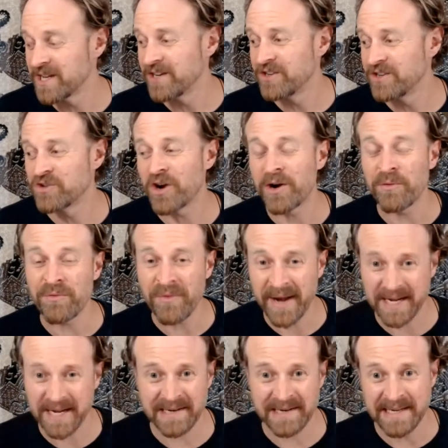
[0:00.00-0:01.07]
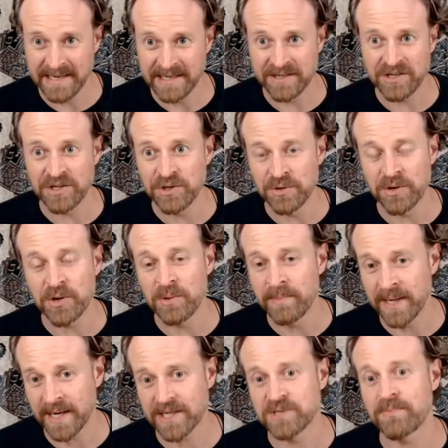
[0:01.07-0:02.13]
directly into your
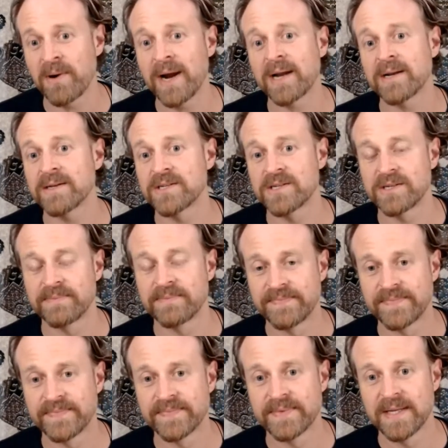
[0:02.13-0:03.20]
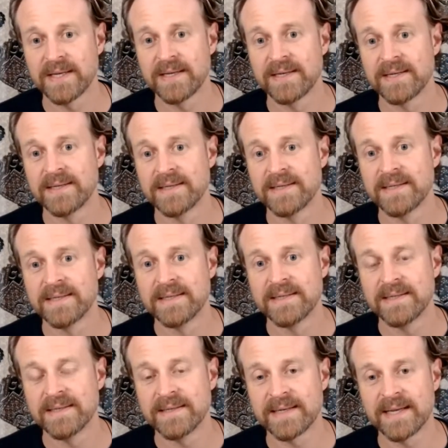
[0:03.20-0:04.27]
Hermetics practice.
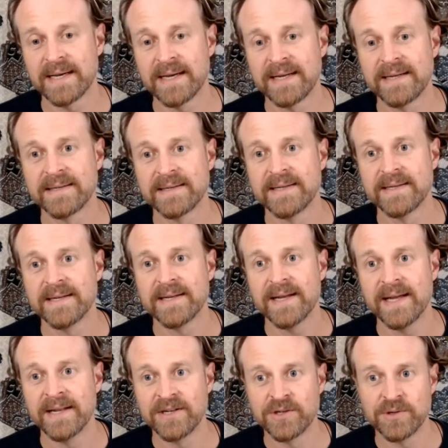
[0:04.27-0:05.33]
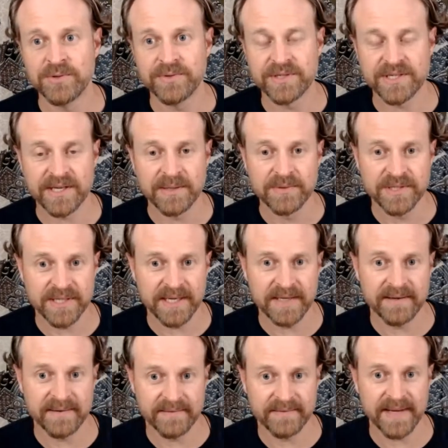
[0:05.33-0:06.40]
Okay, into skill set
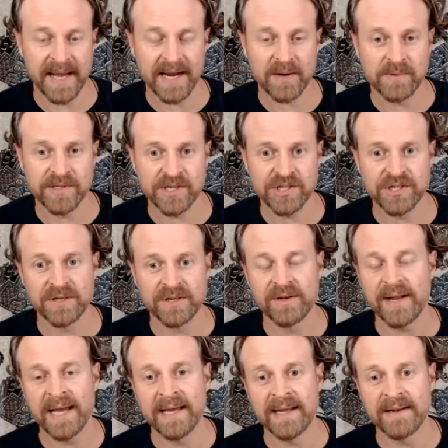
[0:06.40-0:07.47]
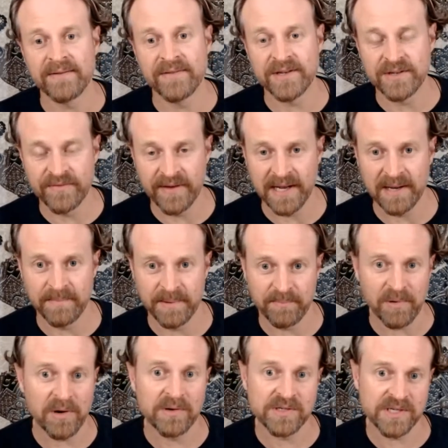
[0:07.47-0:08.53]
acquisition and the
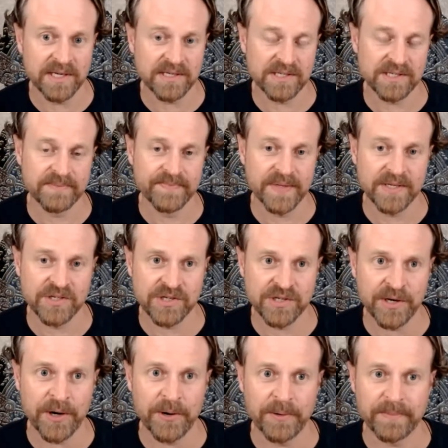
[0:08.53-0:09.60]
development process. So,